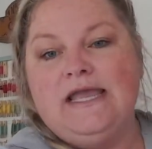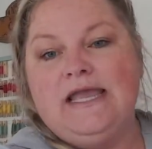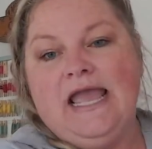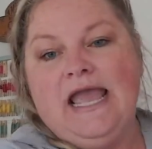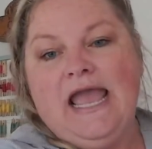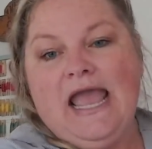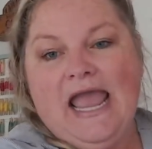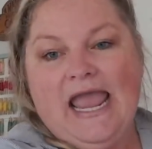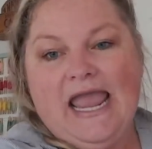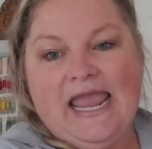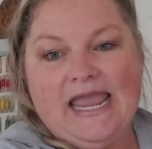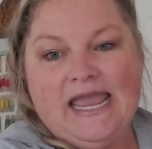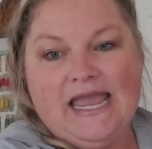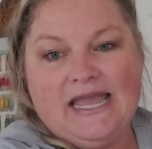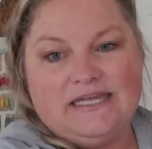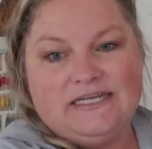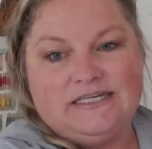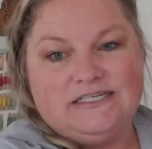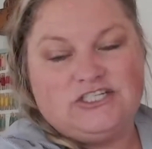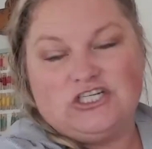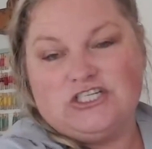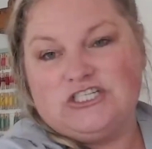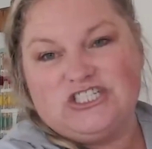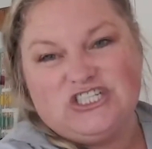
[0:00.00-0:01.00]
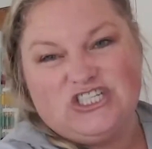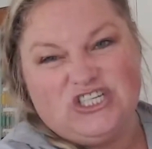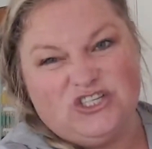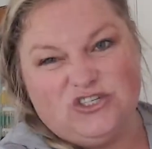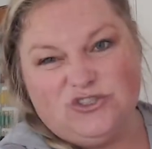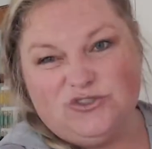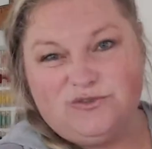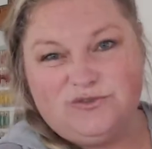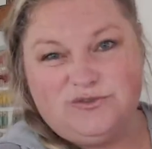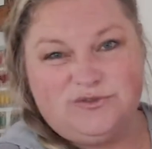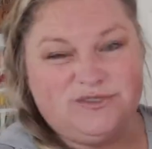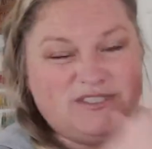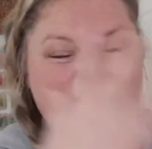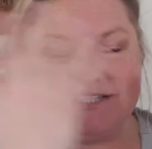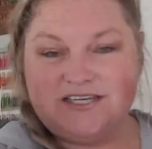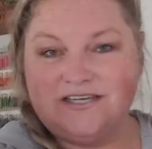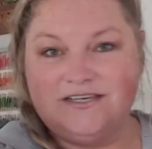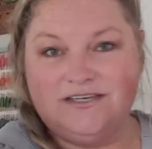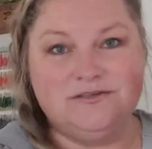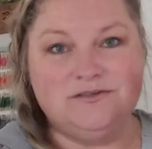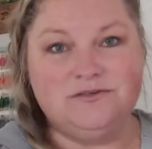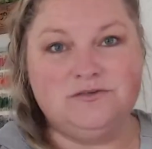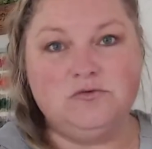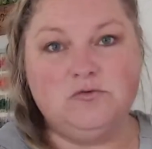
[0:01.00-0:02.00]
and just use
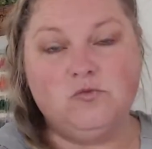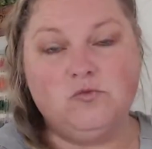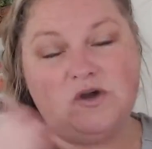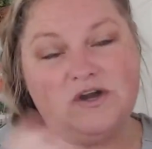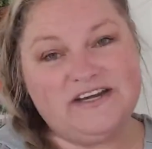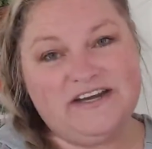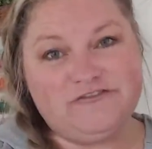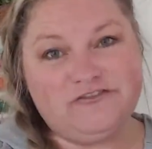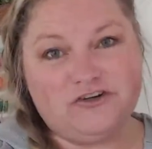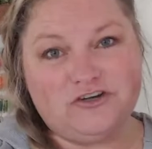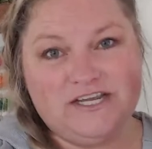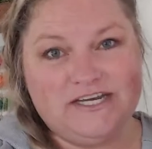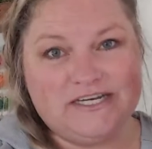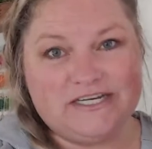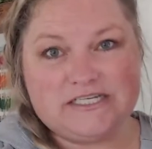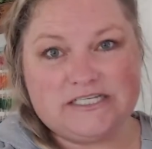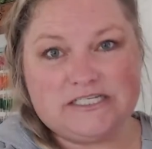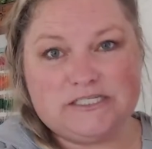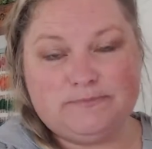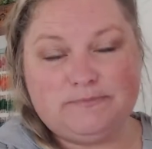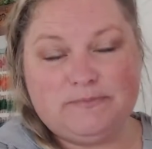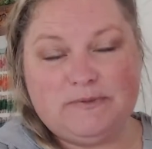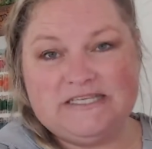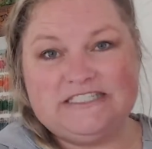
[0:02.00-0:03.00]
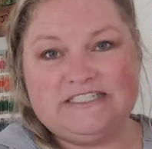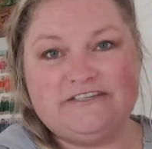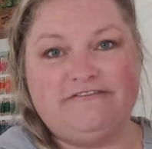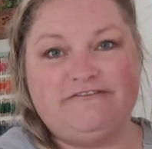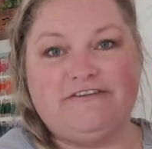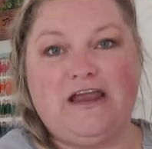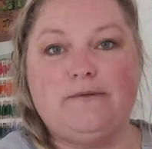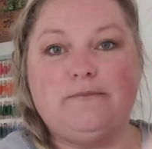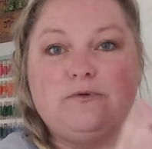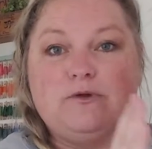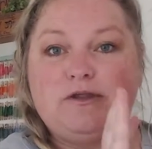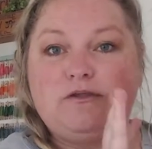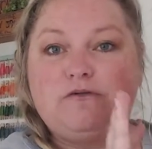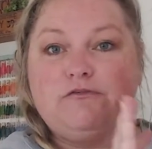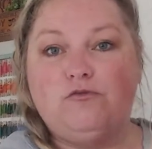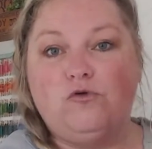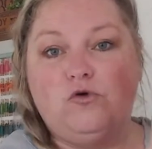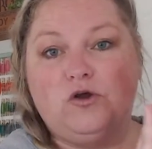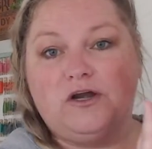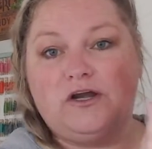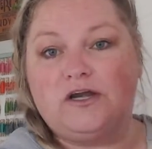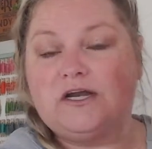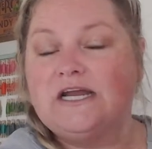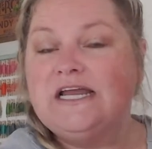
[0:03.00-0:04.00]
whatever inexpensive fabric
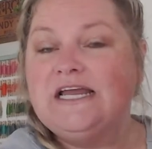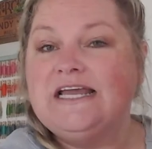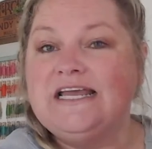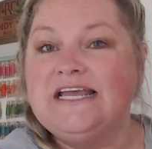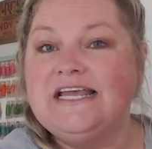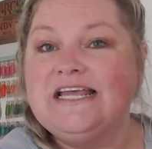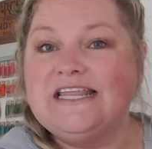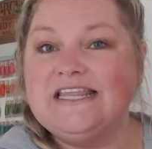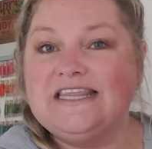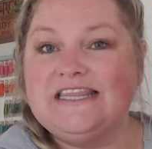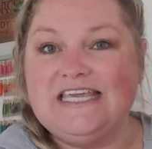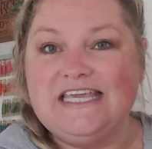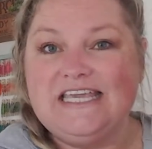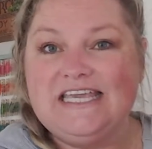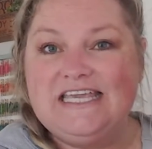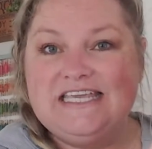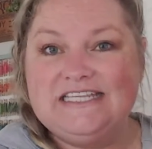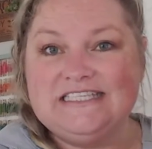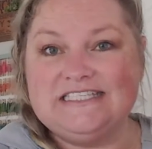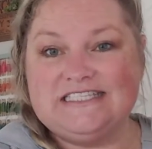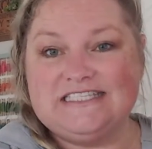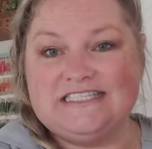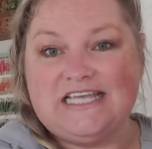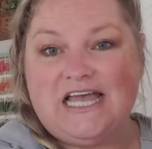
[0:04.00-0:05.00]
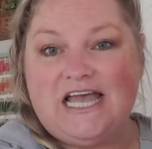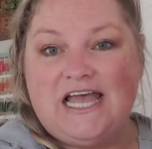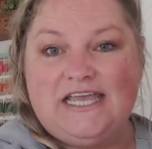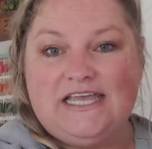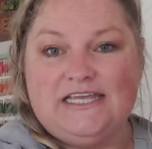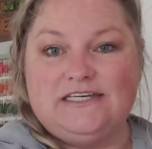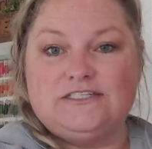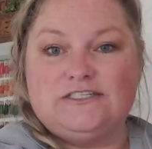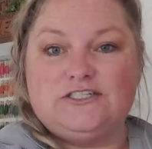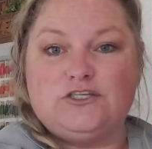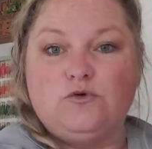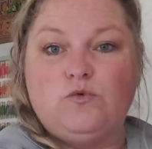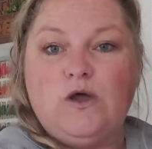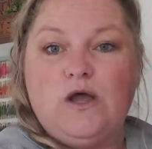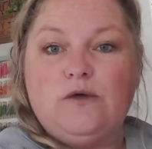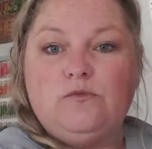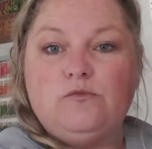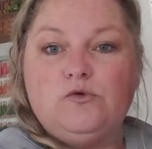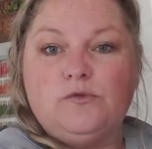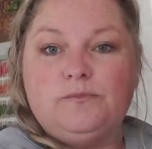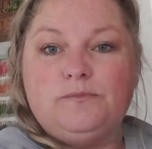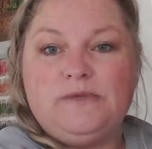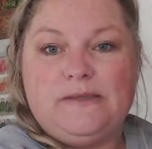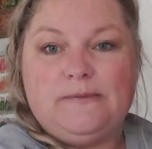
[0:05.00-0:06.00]
for the inside. So what
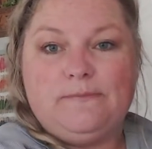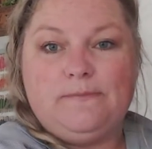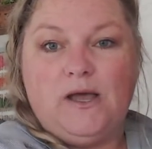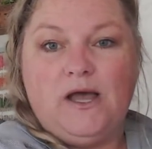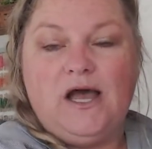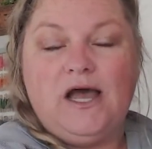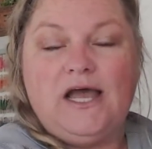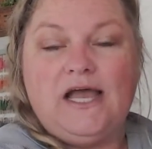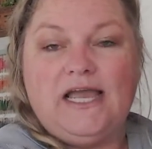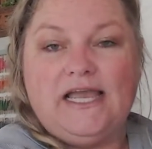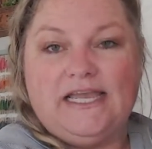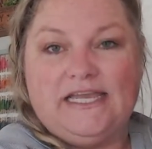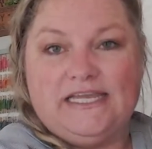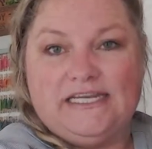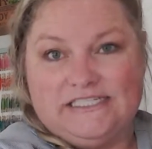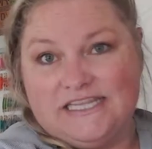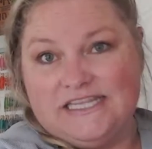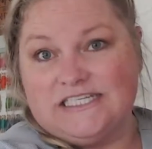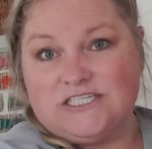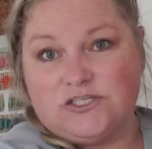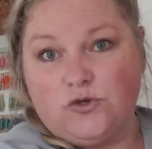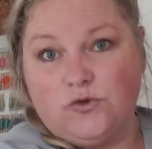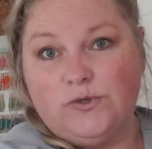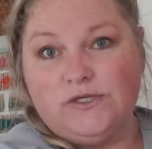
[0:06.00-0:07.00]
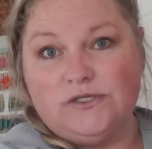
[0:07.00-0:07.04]
will be behind this quilt